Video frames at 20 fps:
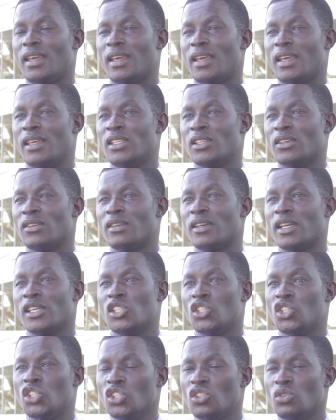a
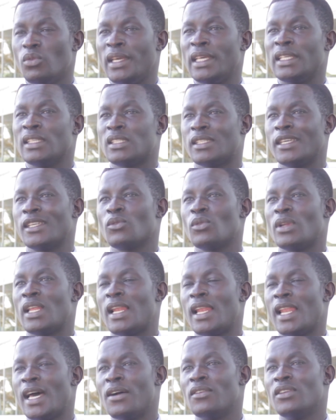genuine state would
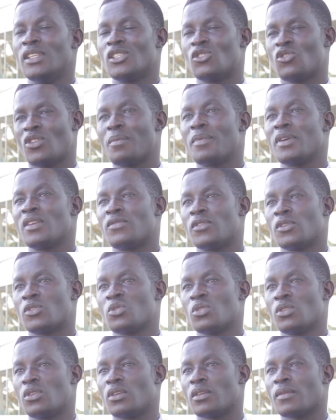allow this to happen for
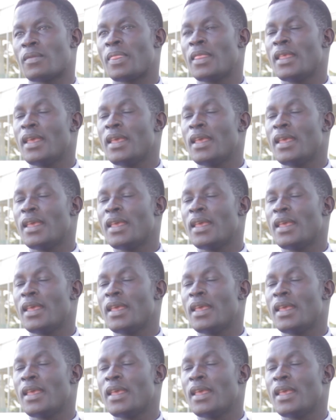too long?